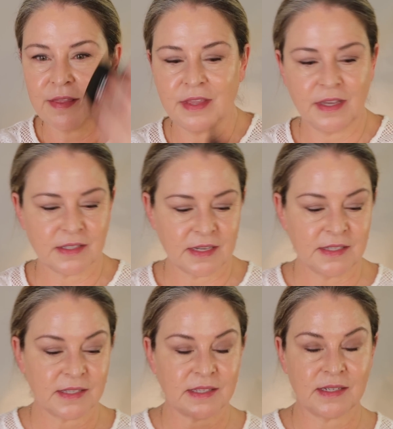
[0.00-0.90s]
I think it
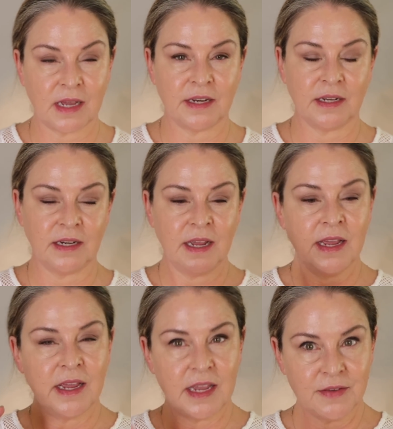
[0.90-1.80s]
is stunning.
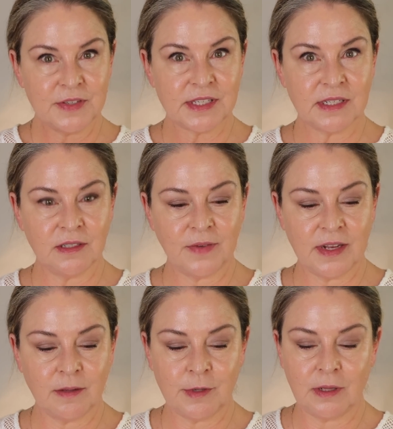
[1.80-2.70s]
If it's still
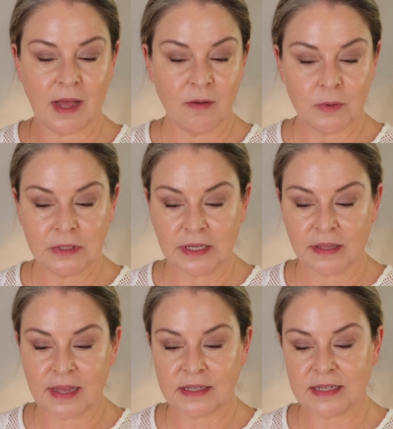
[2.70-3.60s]
available, I will link
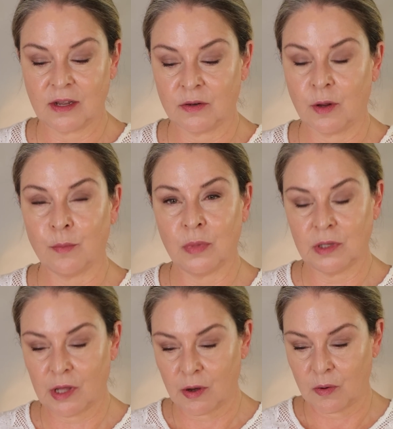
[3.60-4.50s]
that down
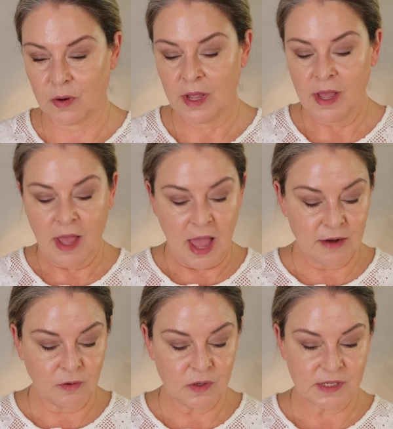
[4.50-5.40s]
below. And
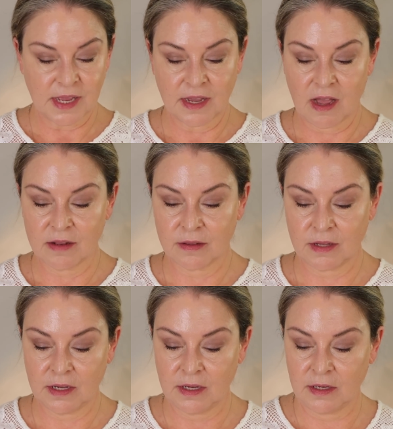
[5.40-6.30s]
of course I got
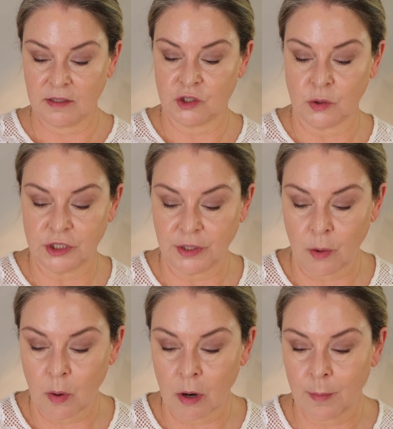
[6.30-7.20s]
the
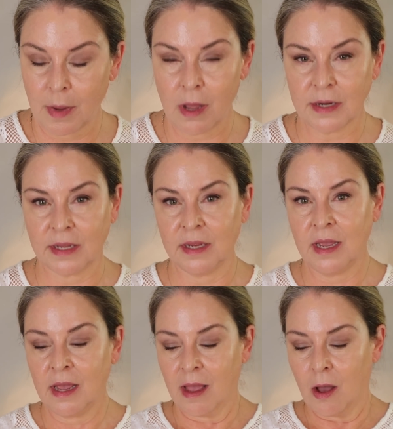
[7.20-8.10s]
Giorgio Armani
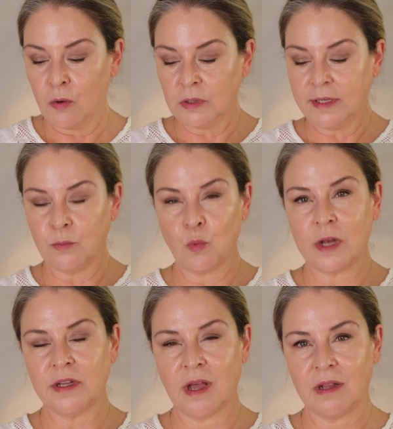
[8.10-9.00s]
Only in
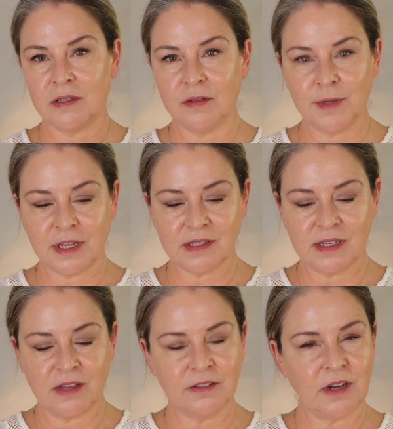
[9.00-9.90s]
one color, because
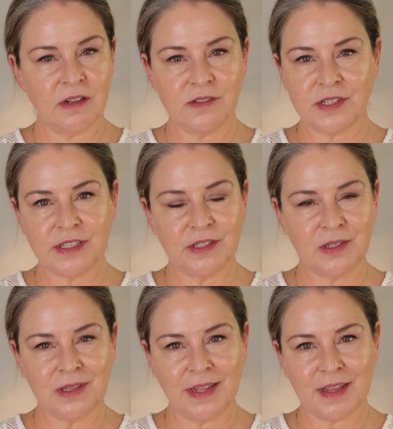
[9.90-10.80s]
the other colors didn't
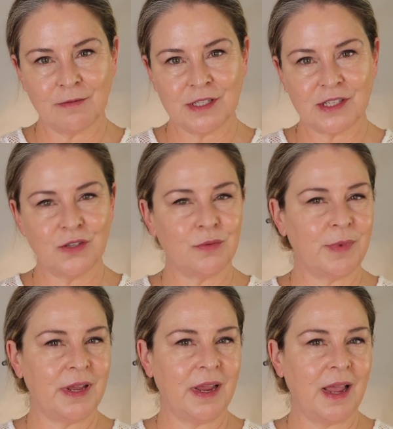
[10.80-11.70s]
look like they would suit
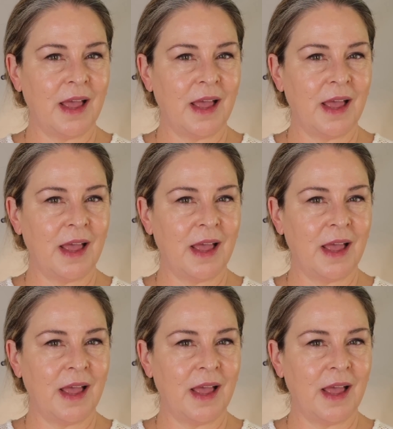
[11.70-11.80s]
me.